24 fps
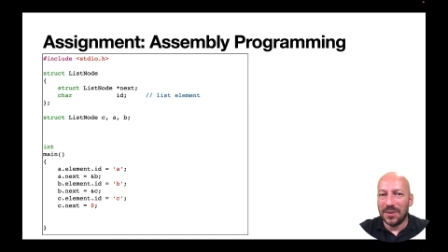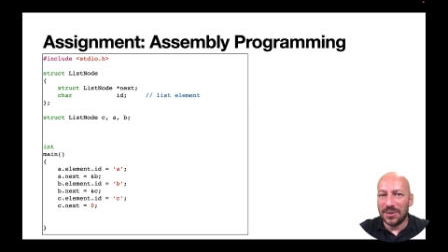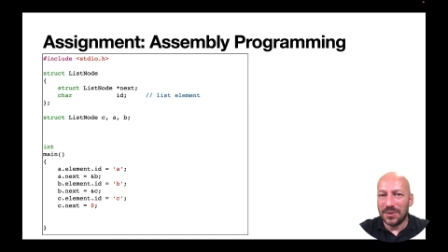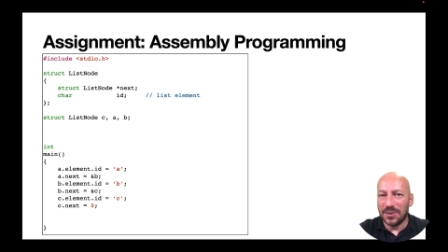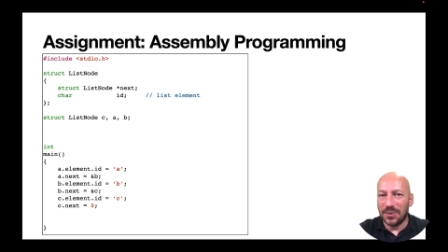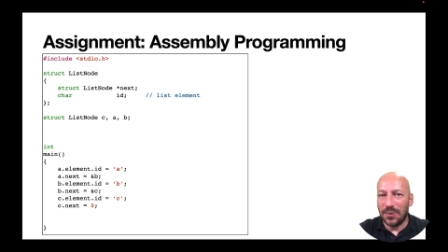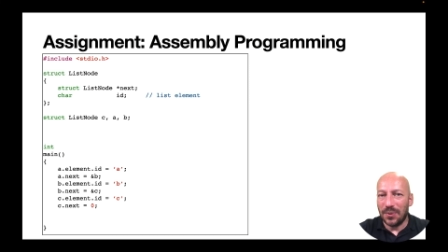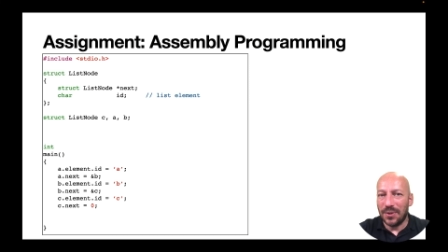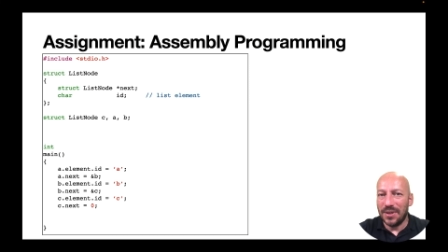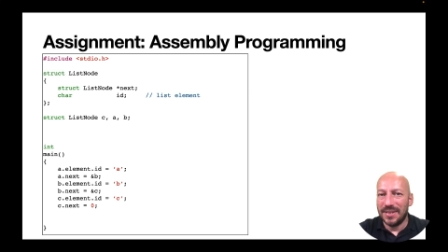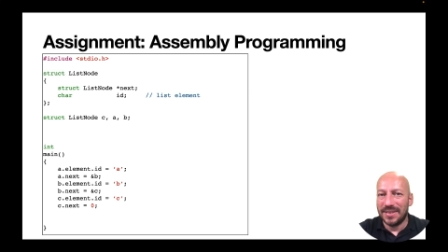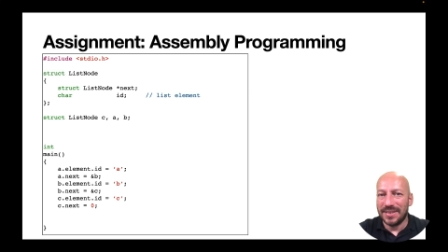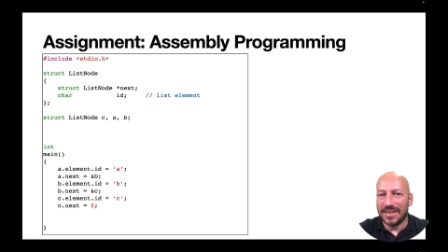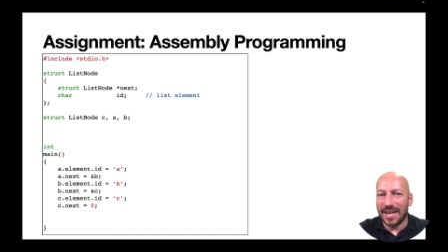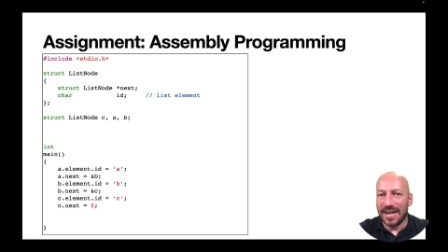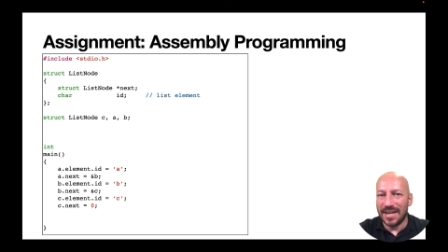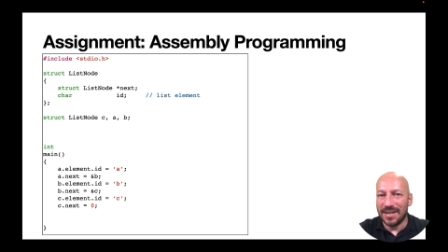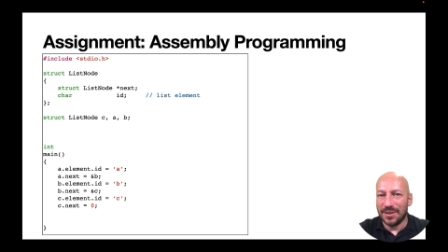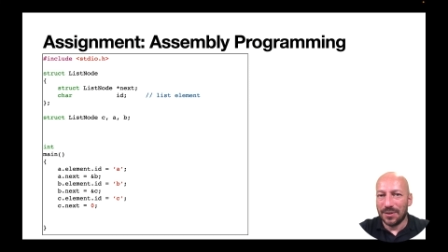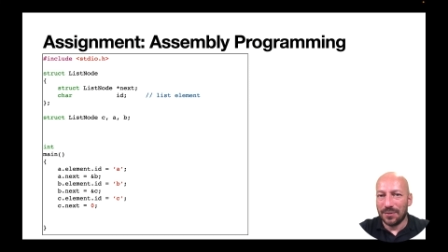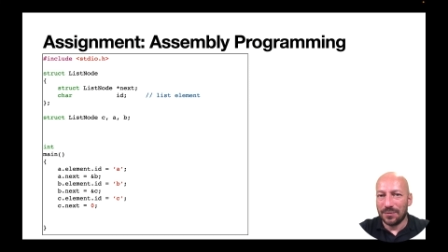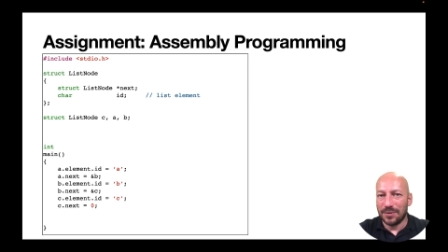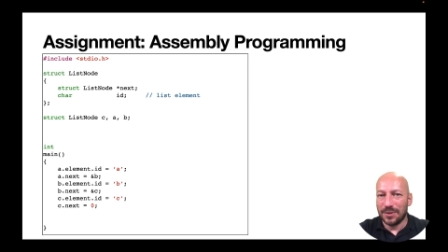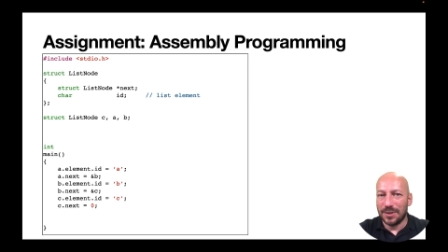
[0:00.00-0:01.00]
So it's
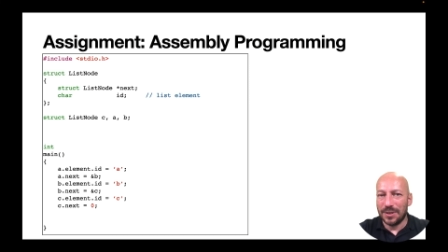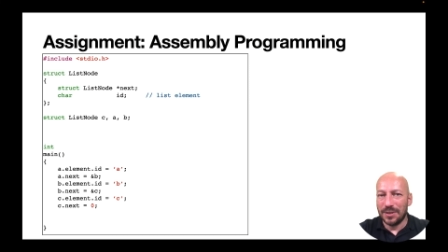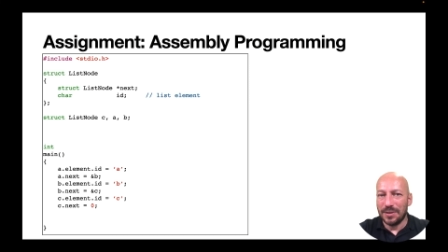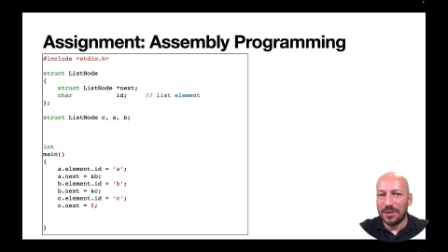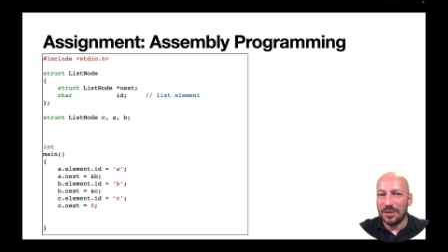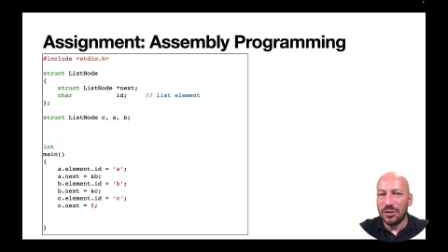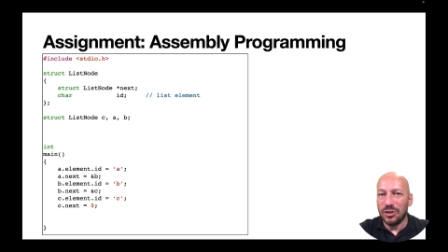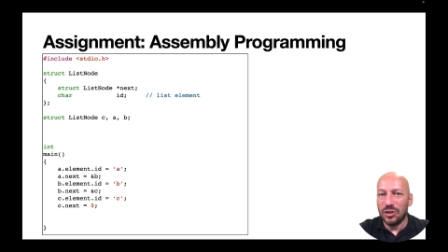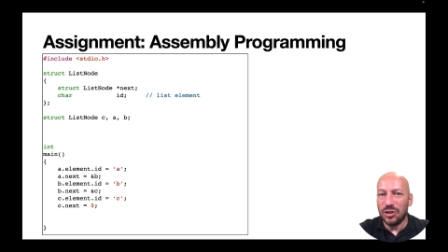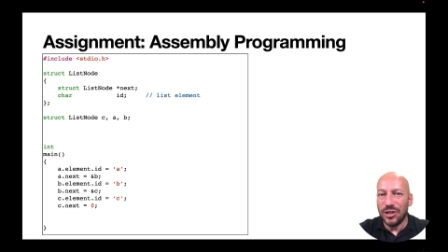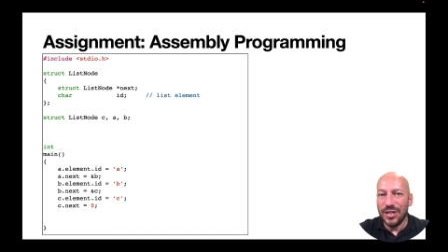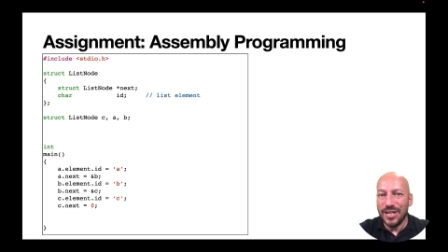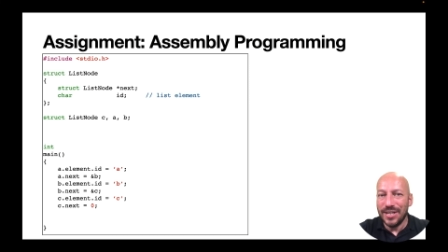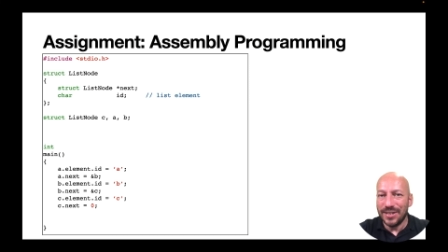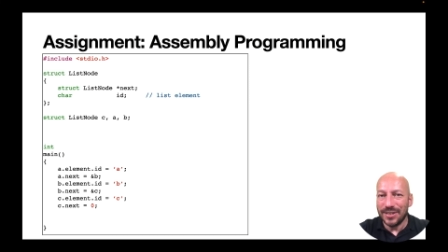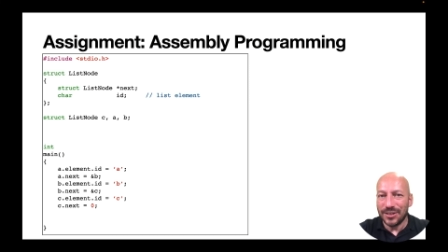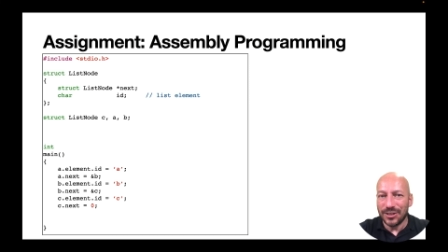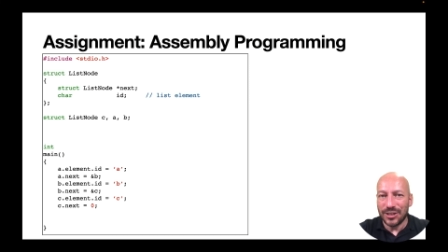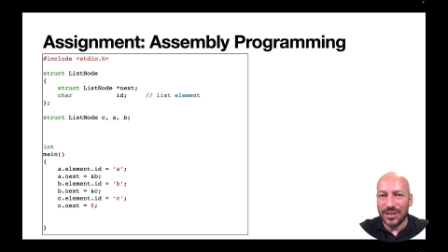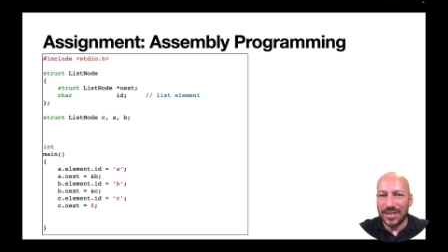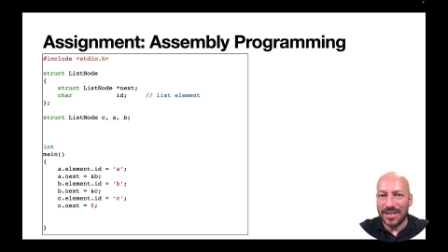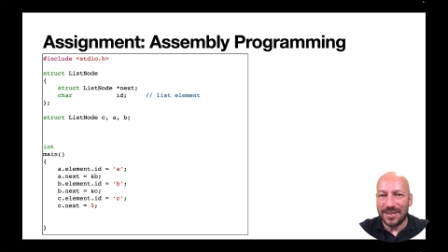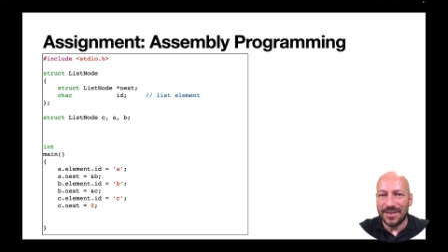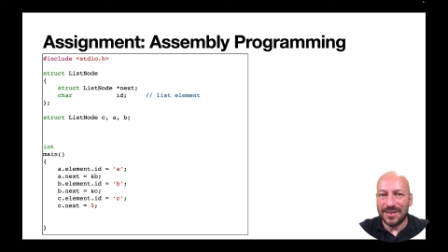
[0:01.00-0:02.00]
kind of a cheat
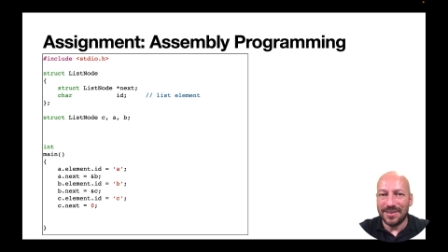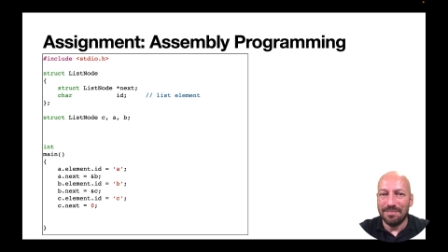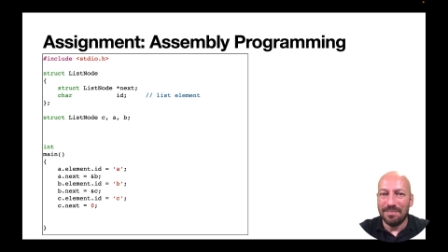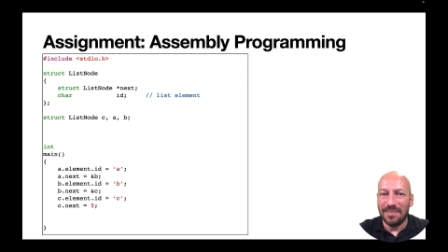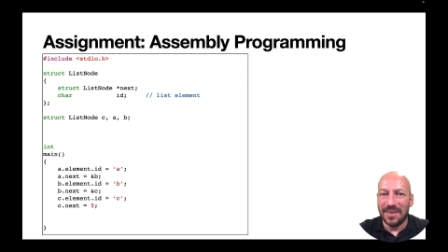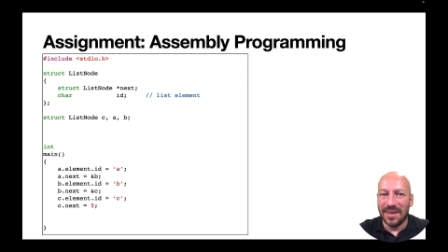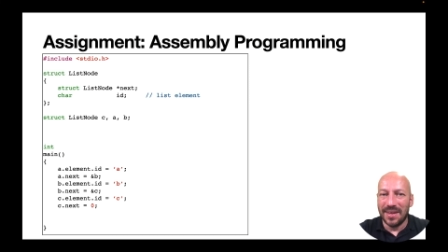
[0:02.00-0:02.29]
sheet.